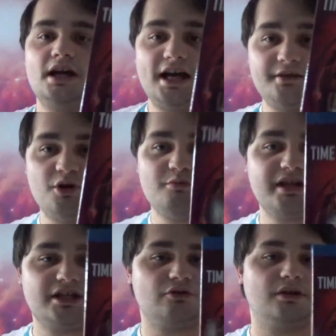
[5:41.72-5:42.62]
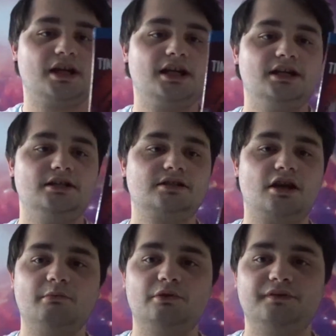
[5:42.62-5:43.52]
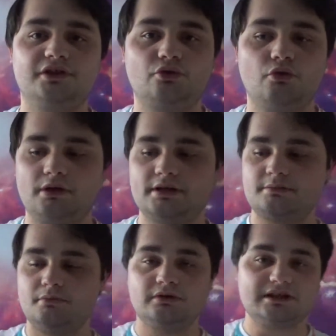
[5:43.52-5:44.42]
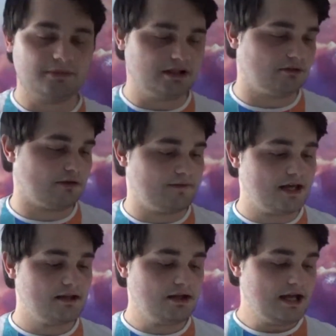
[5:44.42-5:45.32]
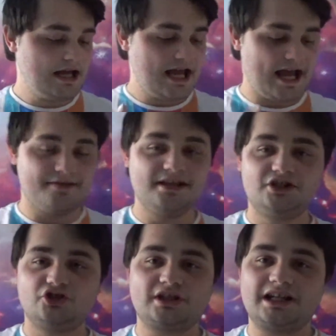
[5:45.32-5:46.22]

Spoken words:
at the moment they're doing a Time Lord Victorious multimedia event, and this is just a